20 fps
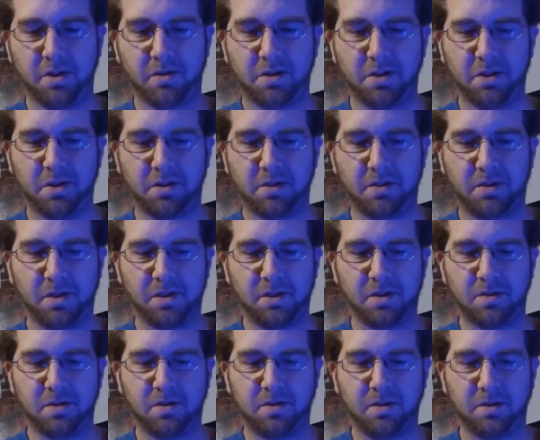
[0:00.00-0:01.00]
given that it's the
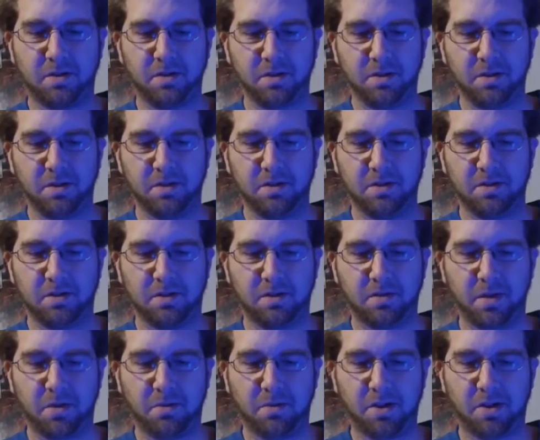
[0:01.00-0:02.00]
end
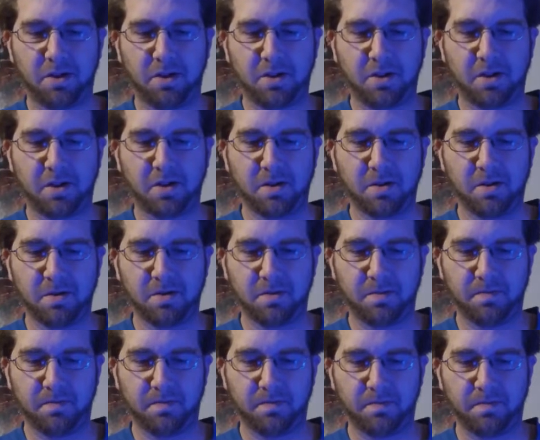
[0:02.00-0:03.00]
of everything here.
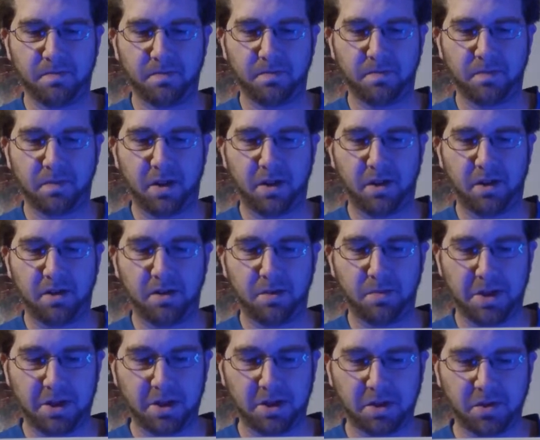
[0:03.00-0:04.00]
And the
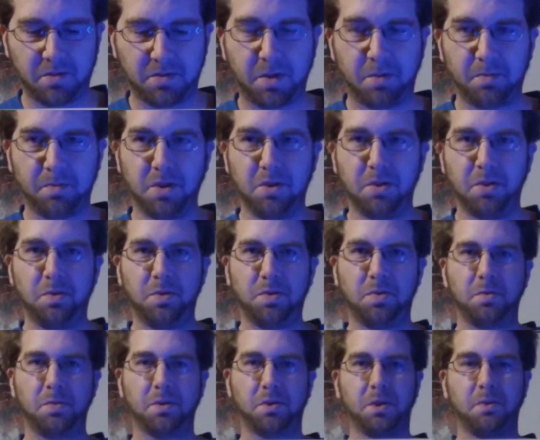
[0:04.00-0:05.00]
beginning of something new
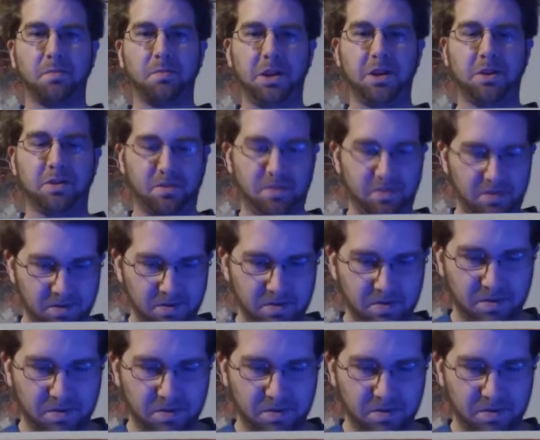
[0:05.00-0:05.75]
will come next.